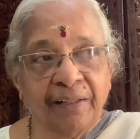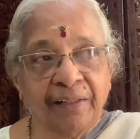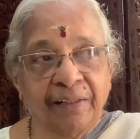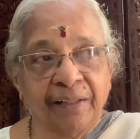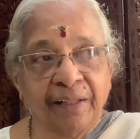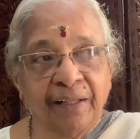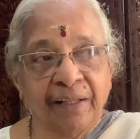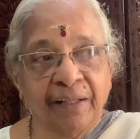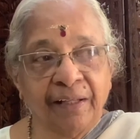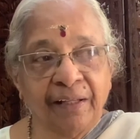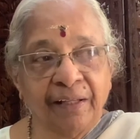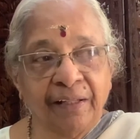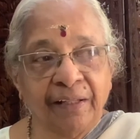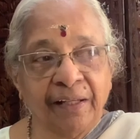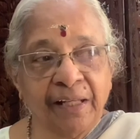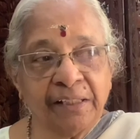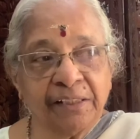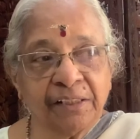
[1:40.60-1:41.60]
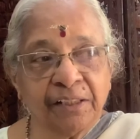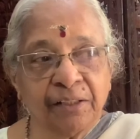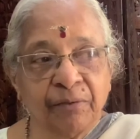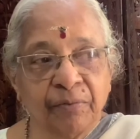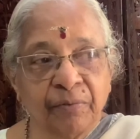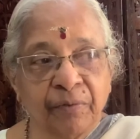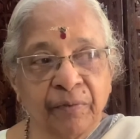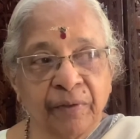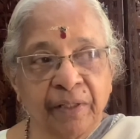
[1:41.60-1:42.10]
the nature
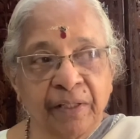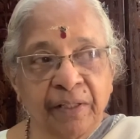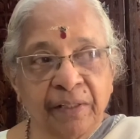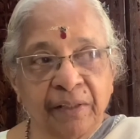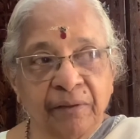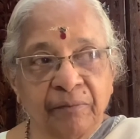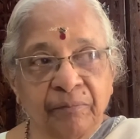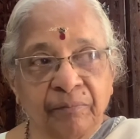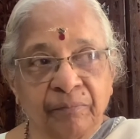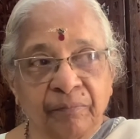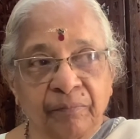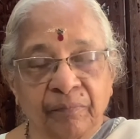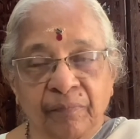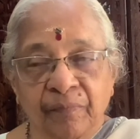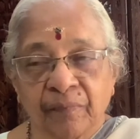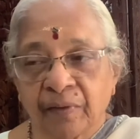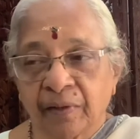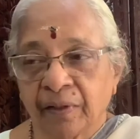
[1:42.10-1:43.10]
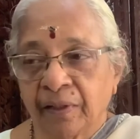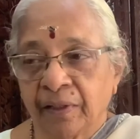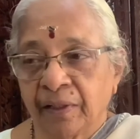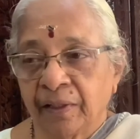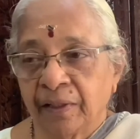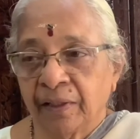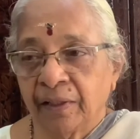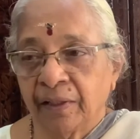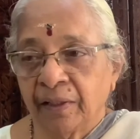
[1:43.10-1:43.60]
of our
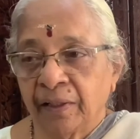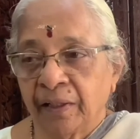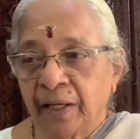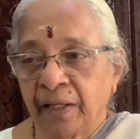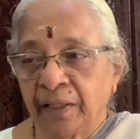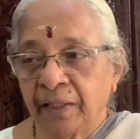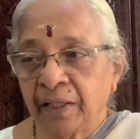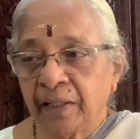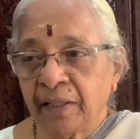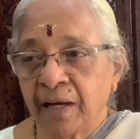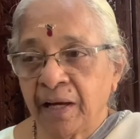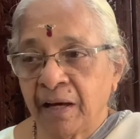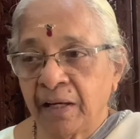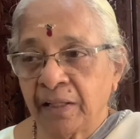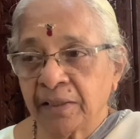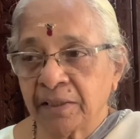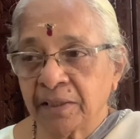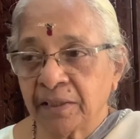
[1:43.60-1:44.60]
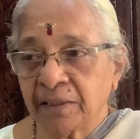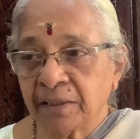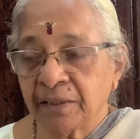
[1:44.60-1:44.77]
head and heart,